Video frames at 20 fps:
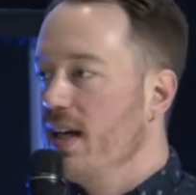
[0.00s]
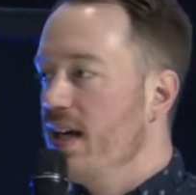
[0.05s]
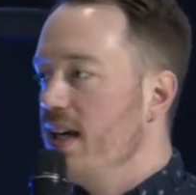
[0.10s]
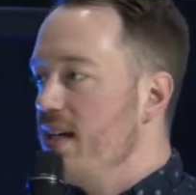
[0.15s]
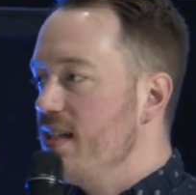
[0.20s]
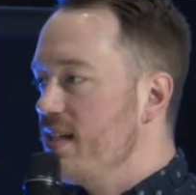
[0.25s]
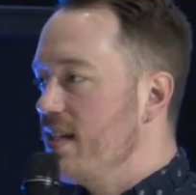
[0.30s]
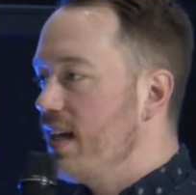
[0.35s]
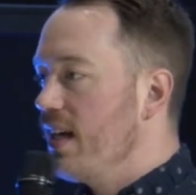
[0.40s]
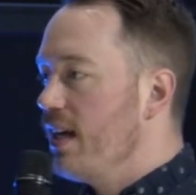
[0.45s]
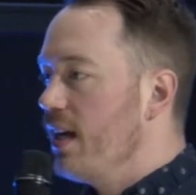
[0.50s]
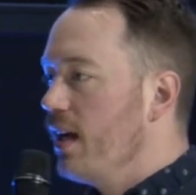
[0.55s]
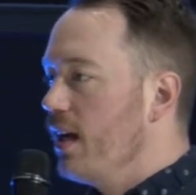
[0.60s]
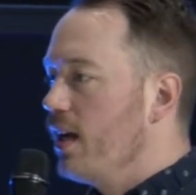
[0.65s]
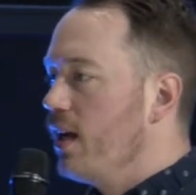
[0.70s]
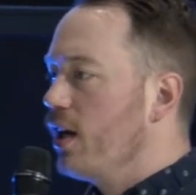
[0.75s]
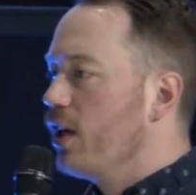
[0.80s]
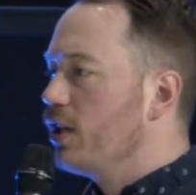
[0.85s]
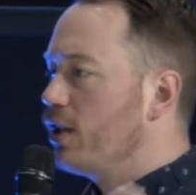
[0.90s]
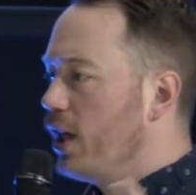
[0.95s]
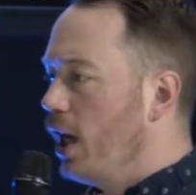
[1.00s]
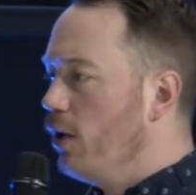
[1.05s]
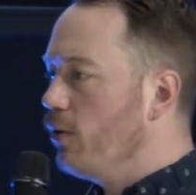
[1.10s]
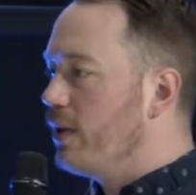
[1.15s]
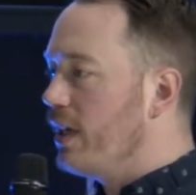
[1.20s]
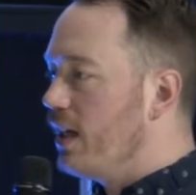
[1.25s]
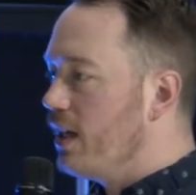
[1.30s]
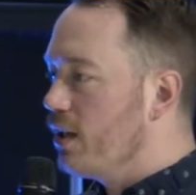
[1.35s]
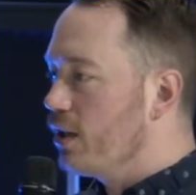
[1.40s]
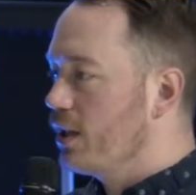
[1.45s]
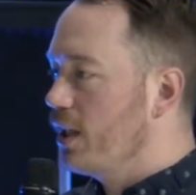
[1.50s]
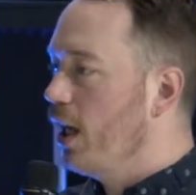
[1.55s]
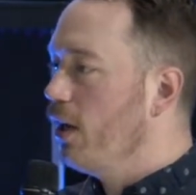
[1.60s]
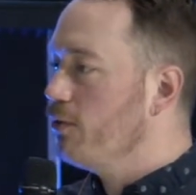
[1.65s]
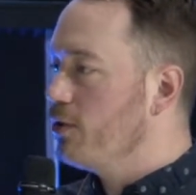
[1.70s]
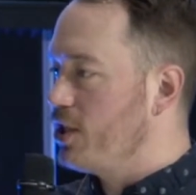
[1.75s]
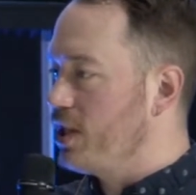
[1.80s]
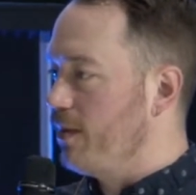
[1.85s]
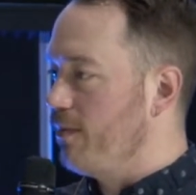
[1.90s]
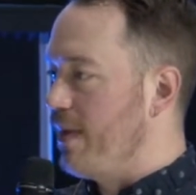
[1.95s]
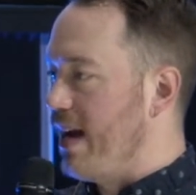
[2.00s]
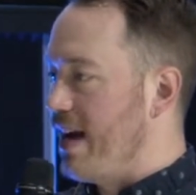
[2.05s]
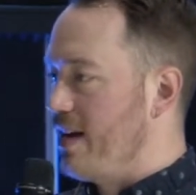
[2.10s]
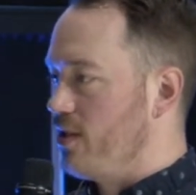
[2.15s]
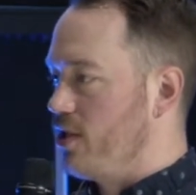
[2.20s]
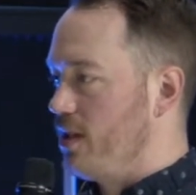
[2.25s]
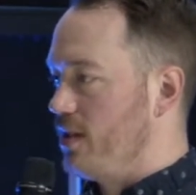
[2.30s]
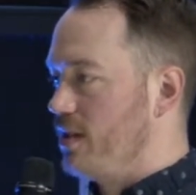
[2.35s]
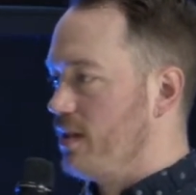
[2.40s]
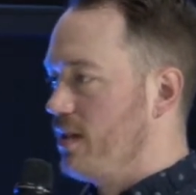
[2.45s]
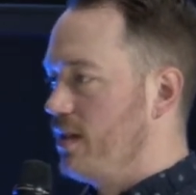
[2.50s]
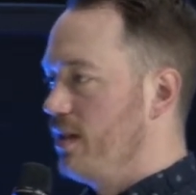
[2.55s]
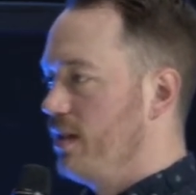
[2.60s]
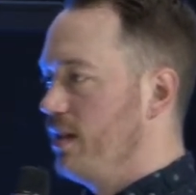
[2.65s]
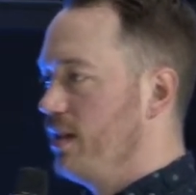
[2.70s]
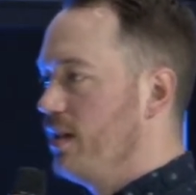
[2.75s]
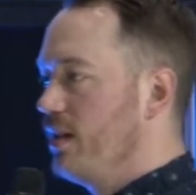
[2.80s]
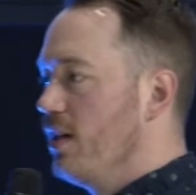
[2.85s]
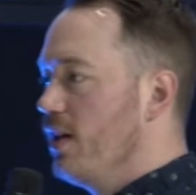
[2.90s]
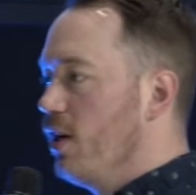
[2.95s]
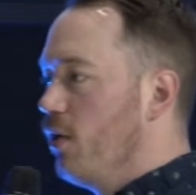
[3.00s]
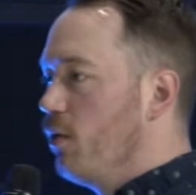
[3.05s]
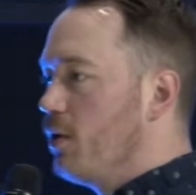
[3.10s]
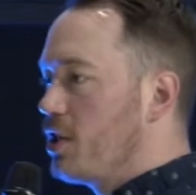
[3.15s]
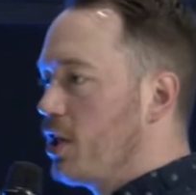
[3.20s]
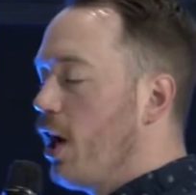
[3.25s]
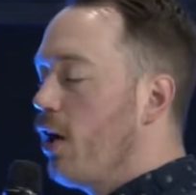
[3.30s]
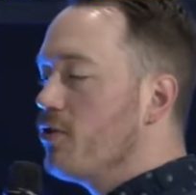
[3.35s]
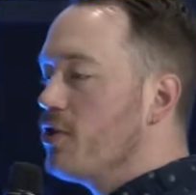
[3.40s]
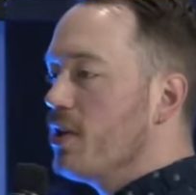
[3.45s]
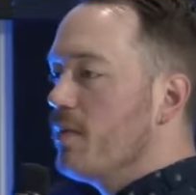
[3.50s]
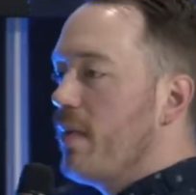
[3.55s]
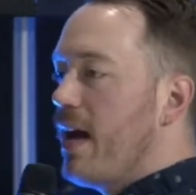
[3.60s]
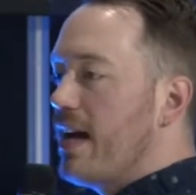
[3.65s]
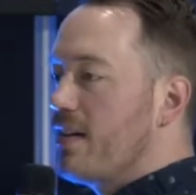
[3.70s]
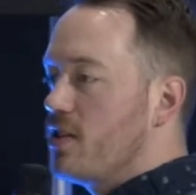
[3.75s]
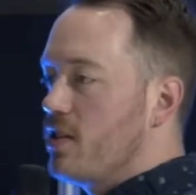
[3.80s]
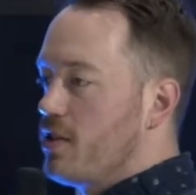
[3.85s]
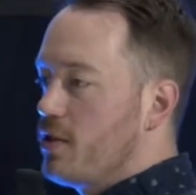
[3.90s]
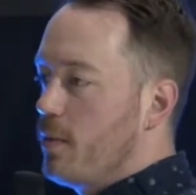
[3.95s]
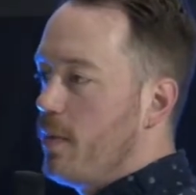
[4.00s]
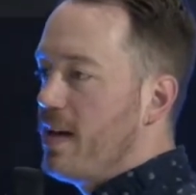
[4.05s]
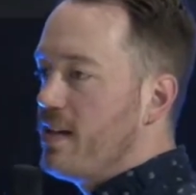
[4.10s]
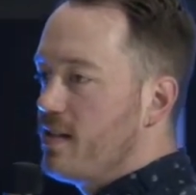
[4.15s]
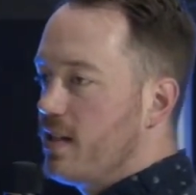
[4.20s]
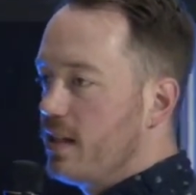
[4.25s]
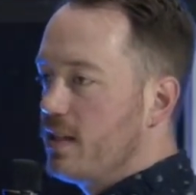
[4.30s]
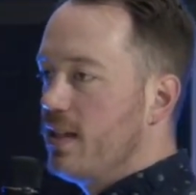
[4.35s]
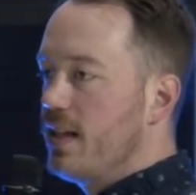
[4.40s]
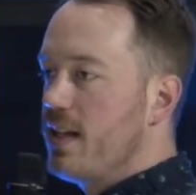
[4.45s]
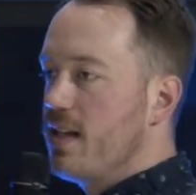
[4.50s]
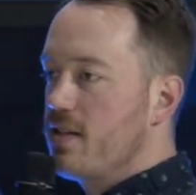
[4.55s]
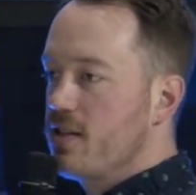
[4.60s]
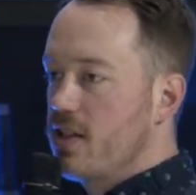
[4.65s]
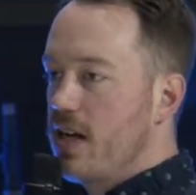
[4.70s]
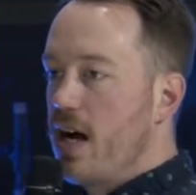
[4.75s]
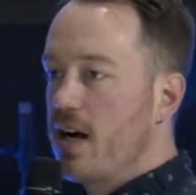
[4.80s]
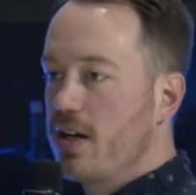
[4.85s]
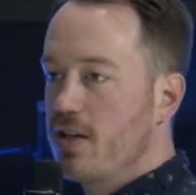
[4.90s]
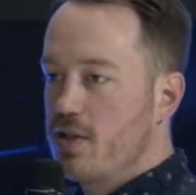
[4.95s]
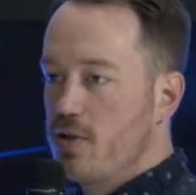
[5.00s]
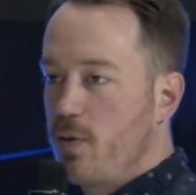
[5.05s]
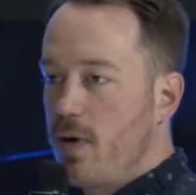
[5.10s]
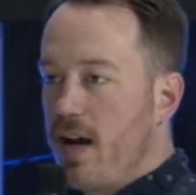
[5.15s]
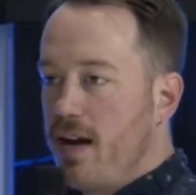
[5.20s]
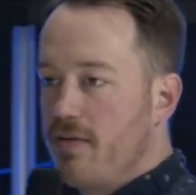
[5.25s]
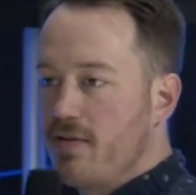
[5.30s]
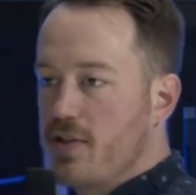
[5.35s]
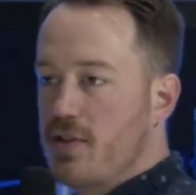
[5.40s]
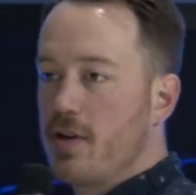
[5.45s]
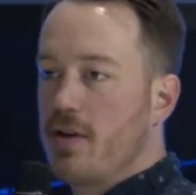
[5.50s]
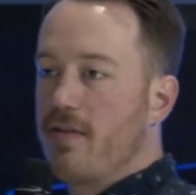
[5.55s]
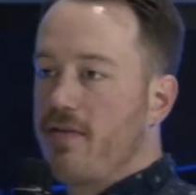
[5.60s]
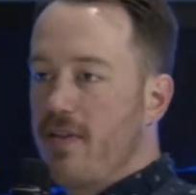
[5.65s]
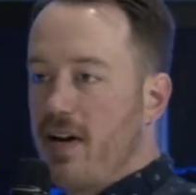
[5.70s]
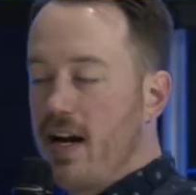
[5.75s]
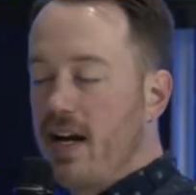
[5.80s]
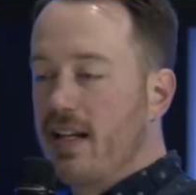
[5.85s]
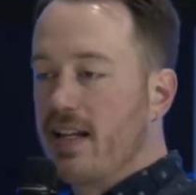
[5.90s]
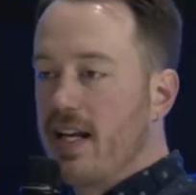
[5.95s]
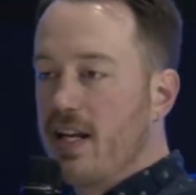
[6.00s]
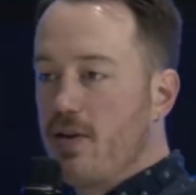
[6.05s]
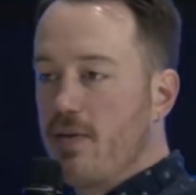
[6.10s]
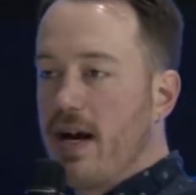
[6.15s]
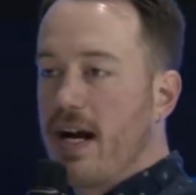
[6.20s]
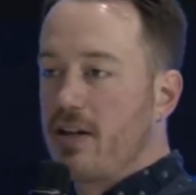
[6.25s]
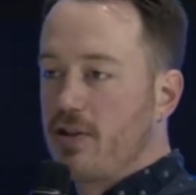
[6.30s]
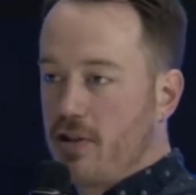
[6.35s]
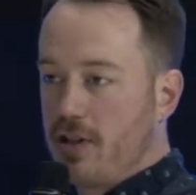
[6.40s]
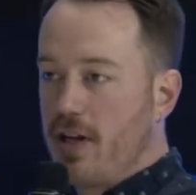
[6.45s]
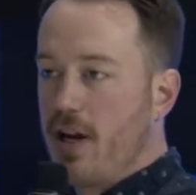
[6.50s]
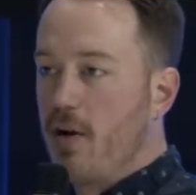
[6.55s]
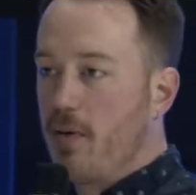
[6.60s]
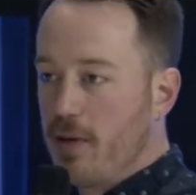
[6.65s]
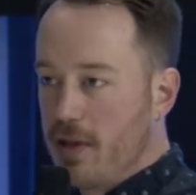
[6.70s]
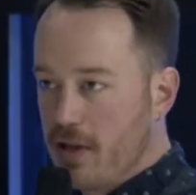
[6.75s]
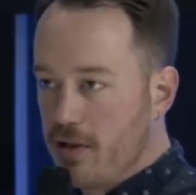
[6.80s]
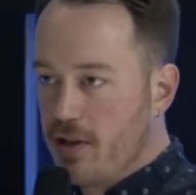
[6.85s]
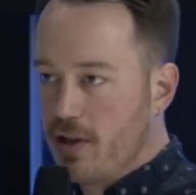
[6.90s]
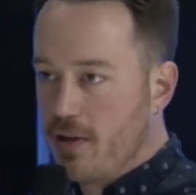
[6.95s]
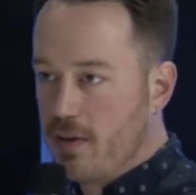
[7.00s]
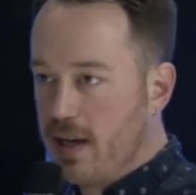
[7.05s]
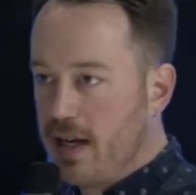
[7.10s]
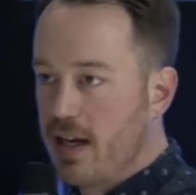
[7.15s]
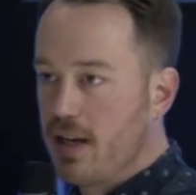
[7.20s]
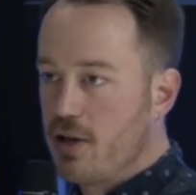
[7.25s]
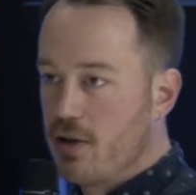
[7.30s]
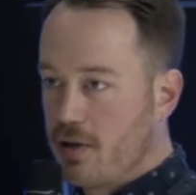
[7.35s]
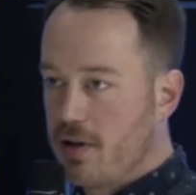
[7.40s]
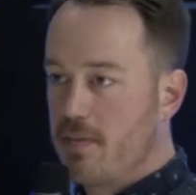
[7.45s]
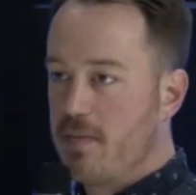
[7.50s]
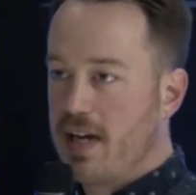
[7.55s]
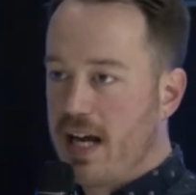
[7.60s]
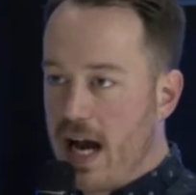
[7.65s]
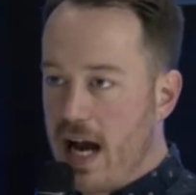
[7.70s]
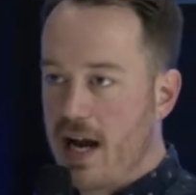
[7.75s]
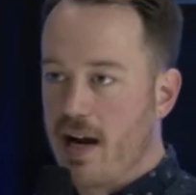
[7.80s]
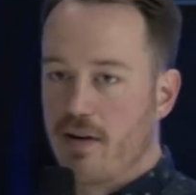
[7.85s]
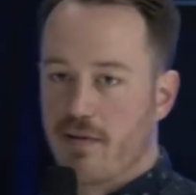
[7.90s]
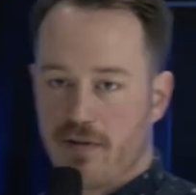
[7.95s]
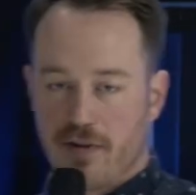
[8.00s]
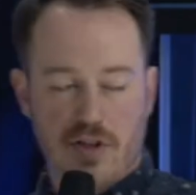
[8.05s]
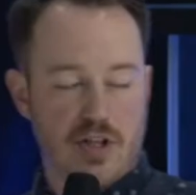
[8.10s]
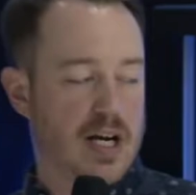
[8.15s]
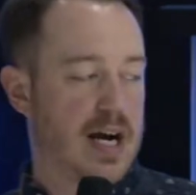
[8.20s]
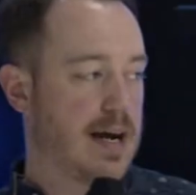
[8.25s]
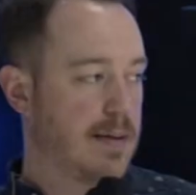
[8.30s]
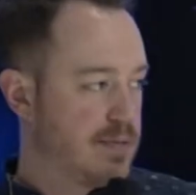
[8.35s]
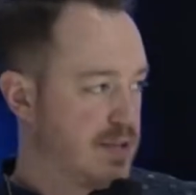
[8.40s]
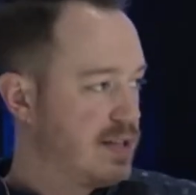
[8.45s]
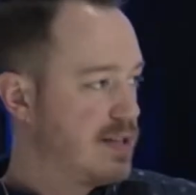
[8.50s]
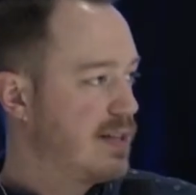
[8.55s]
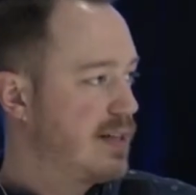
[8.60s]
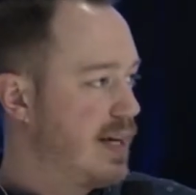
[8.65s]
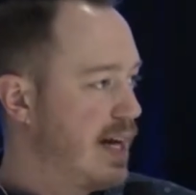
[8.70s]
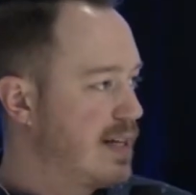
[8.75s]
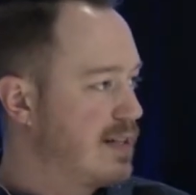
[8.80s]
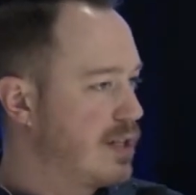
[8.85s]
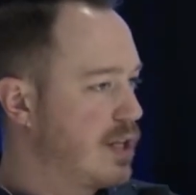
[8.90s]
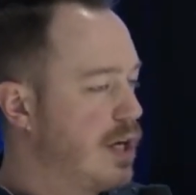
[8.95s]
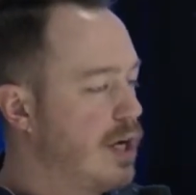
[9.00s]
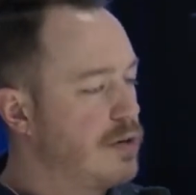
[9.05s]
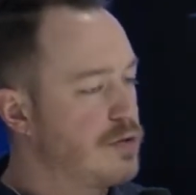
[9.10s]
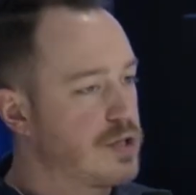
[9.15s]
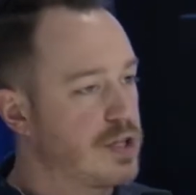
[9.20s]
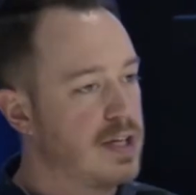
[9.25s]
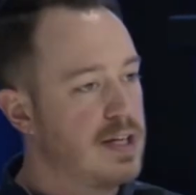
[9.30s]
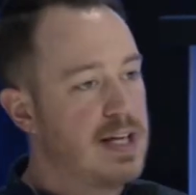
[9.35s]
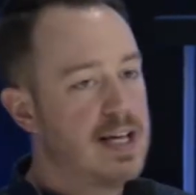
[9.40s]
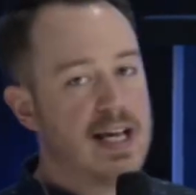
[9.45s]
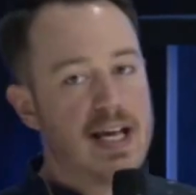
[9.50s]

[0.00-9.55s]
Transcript: He said, "Go get your coaching badges." Which coaching badges are basically soccer's way of certifying that you actually know what you're doing and you can be hired for jobs as a coach.